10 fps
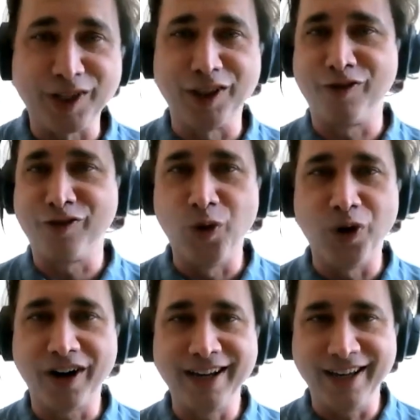to the
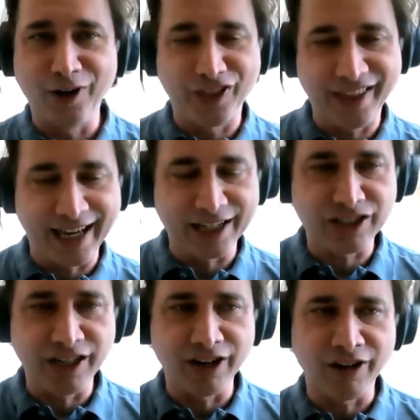fore eh, over the
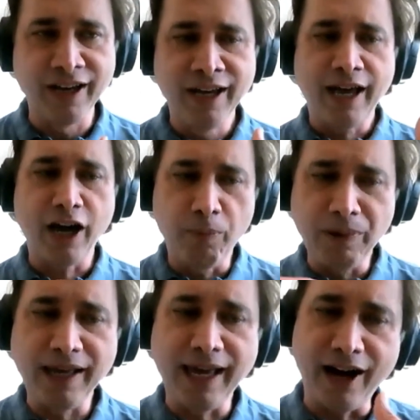last year,
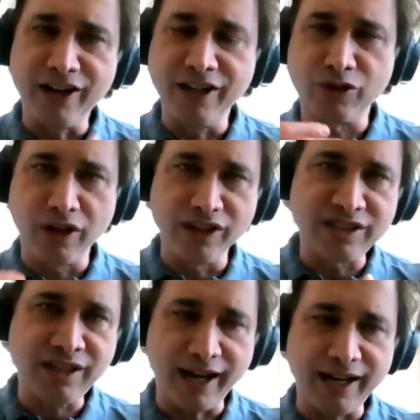helping out in sort of this
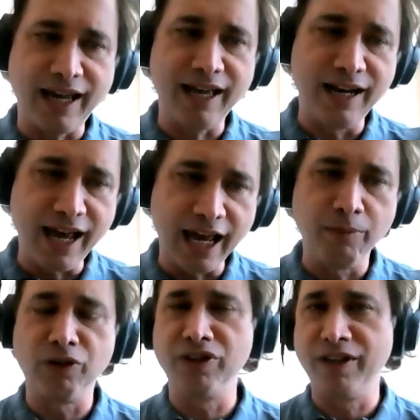
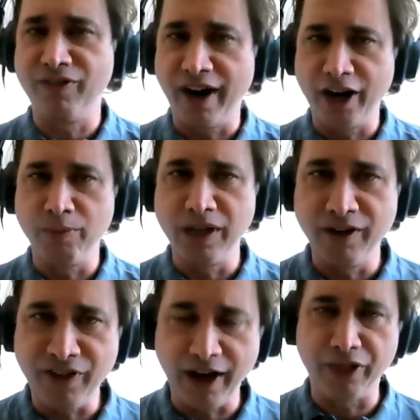tech-enabled environment
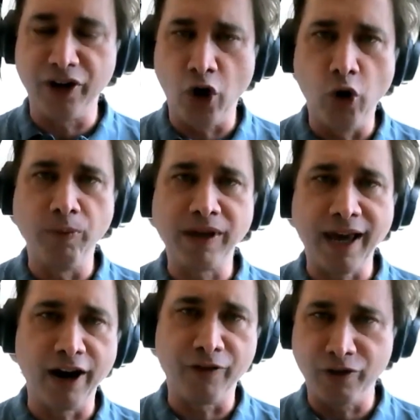of health and home
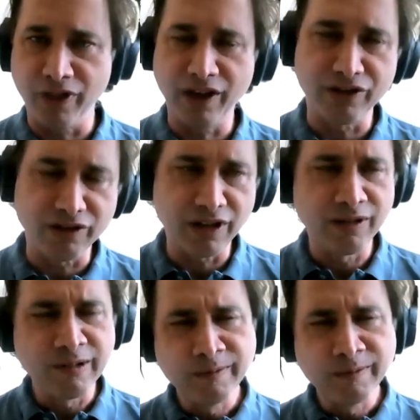care for the elderly.